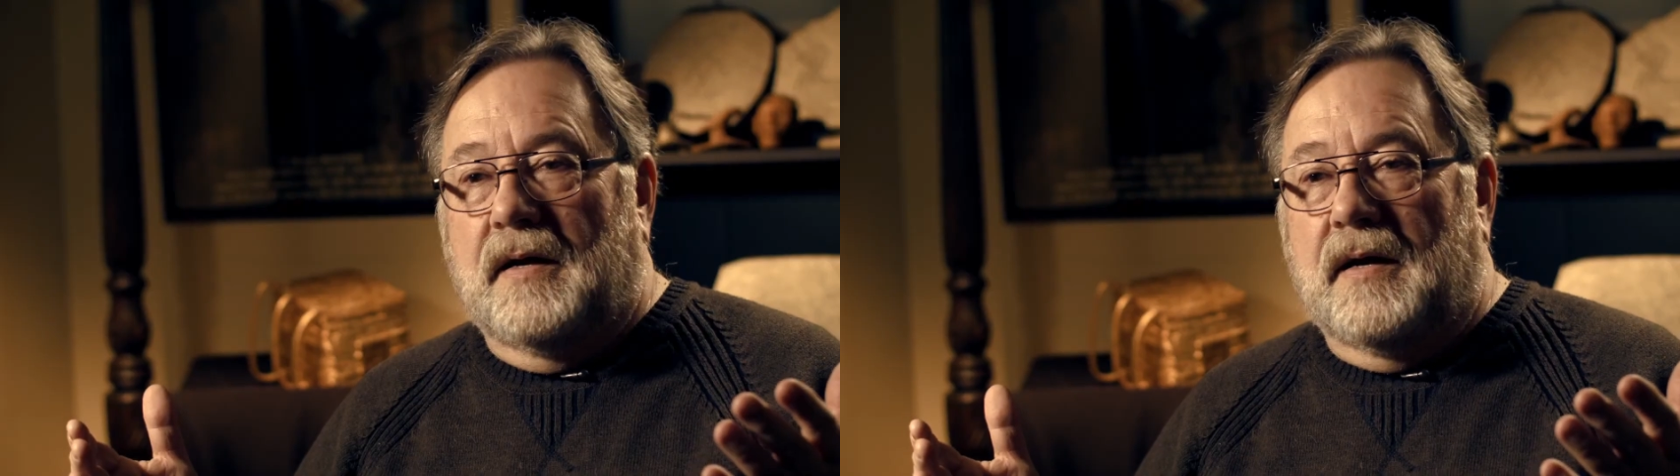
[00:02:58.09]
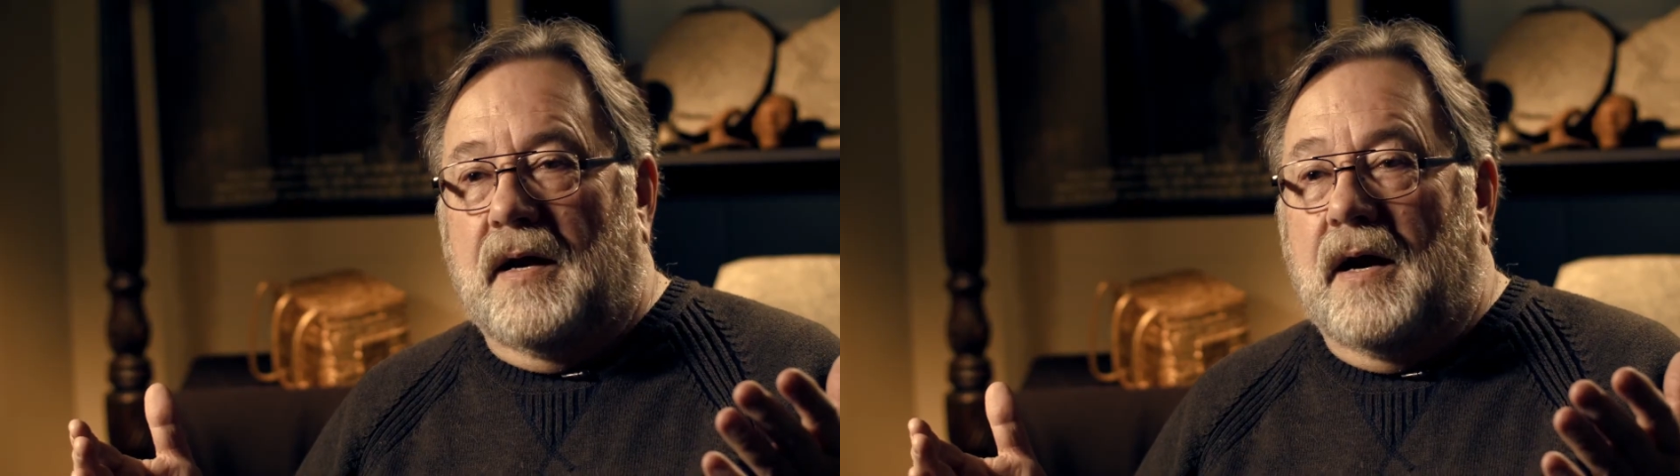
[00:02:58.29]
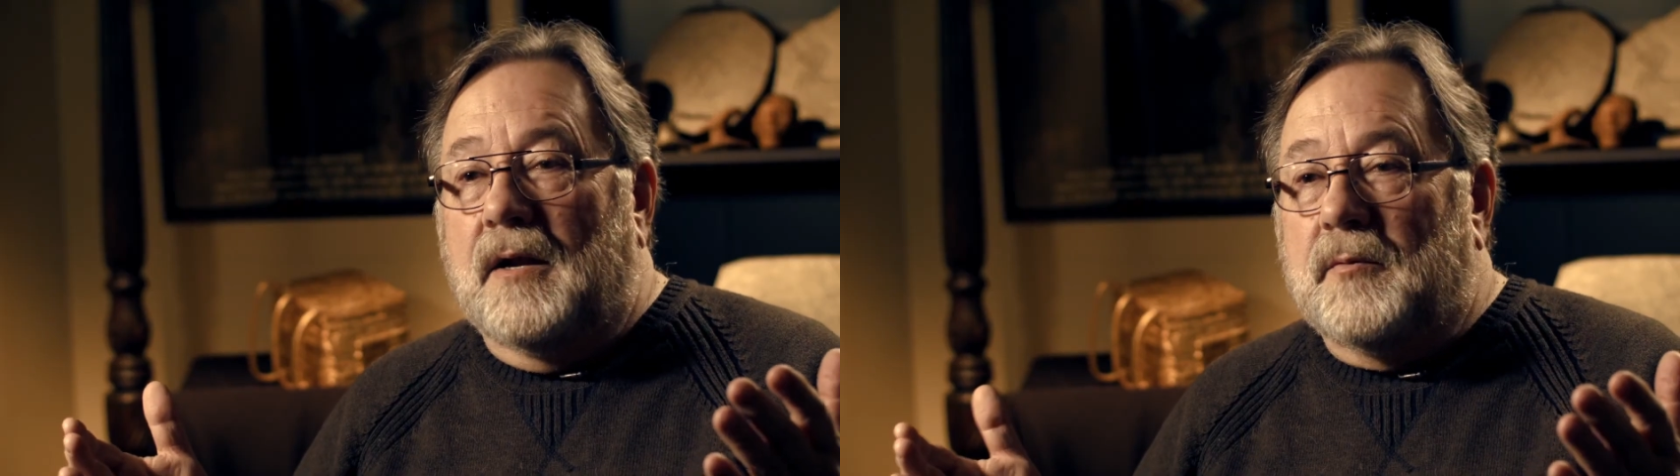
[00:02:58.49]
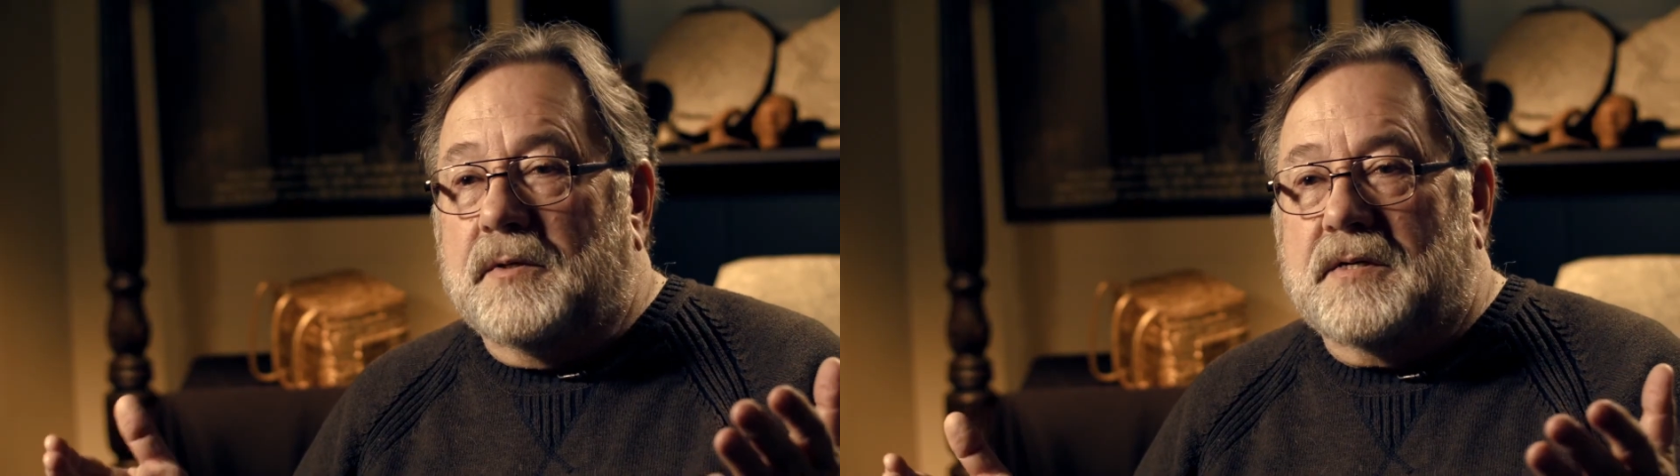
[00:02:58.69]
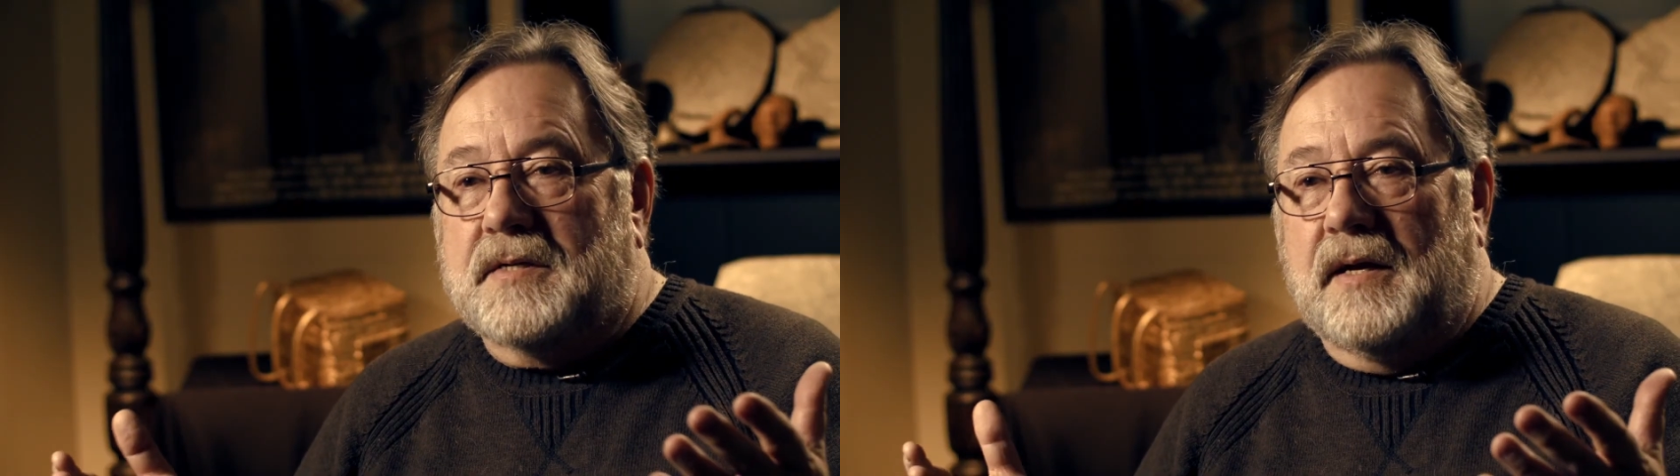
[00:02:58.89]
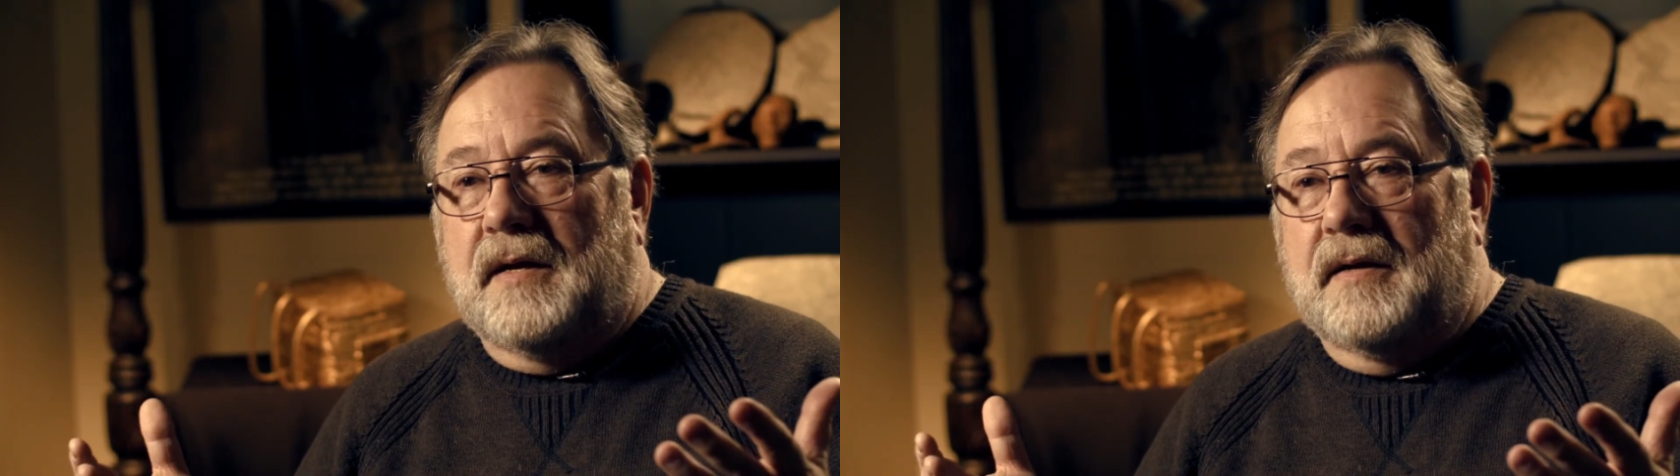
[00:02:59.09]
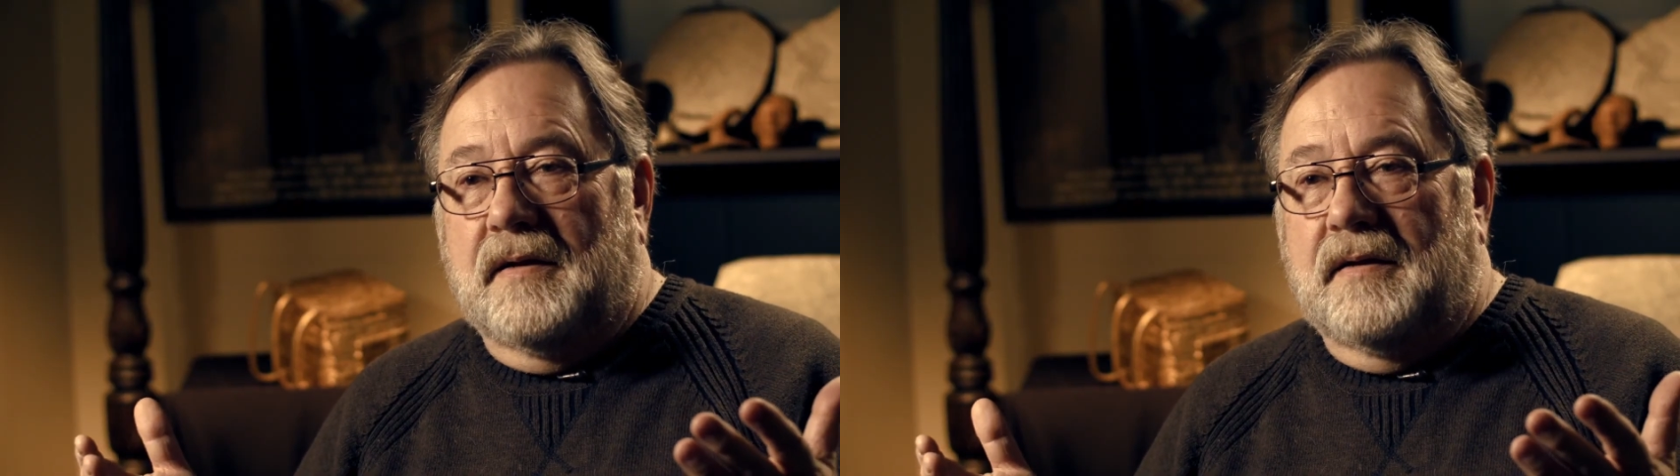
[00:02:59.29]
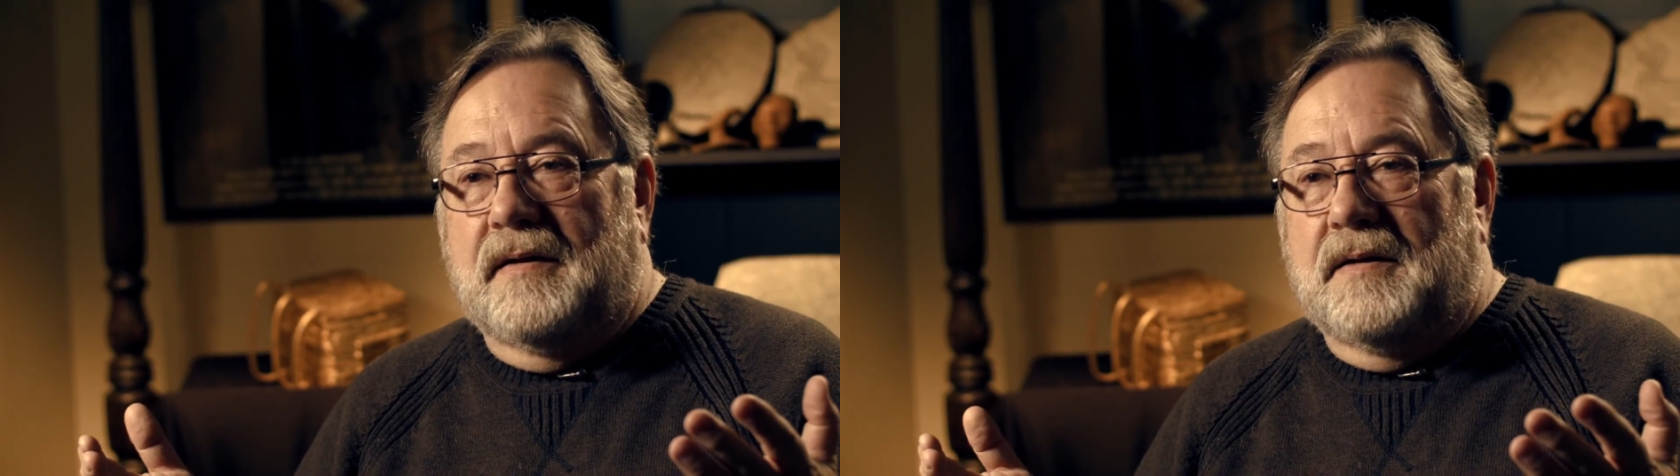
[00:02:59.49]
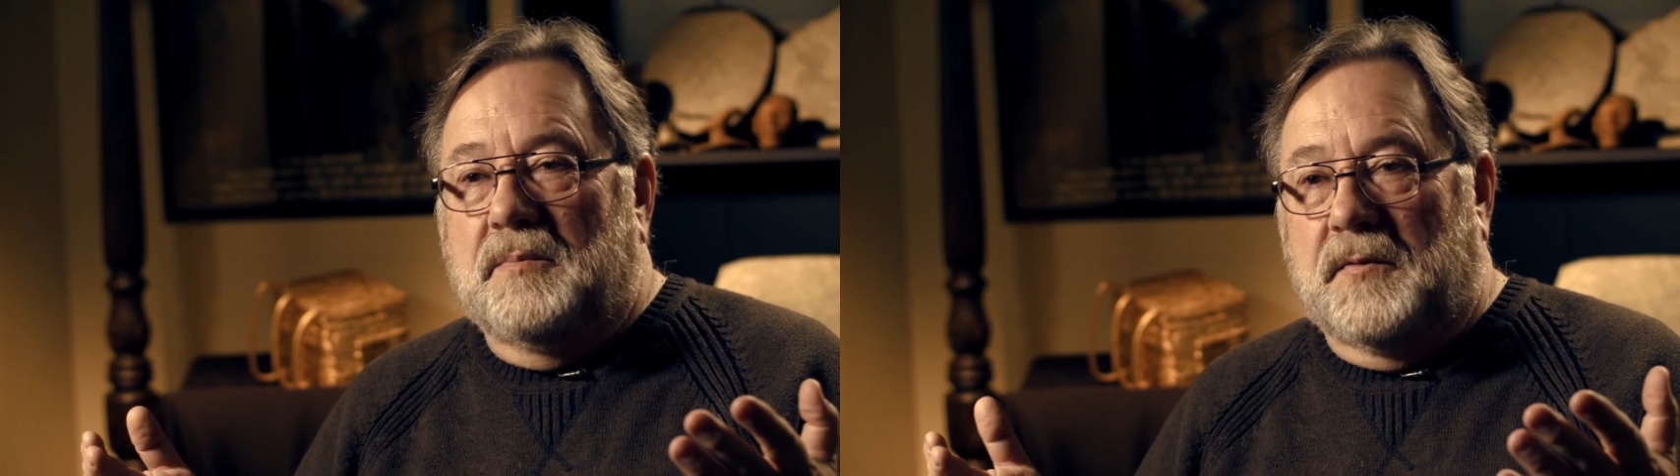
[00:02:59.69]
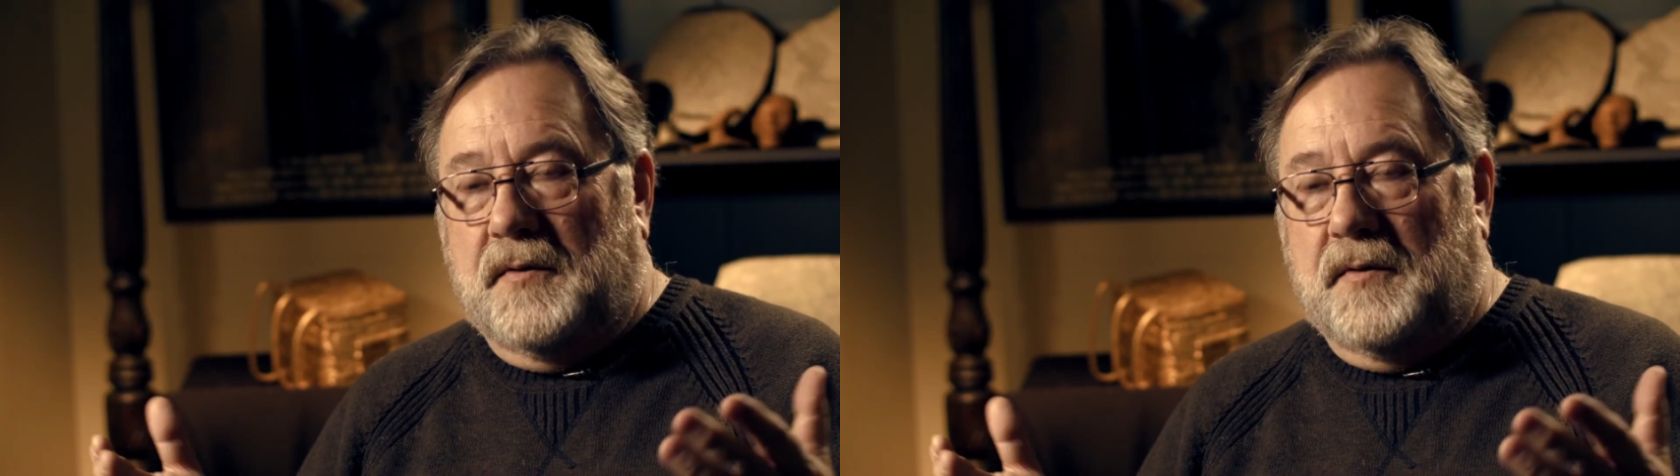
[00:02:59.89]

I don't know what to say, but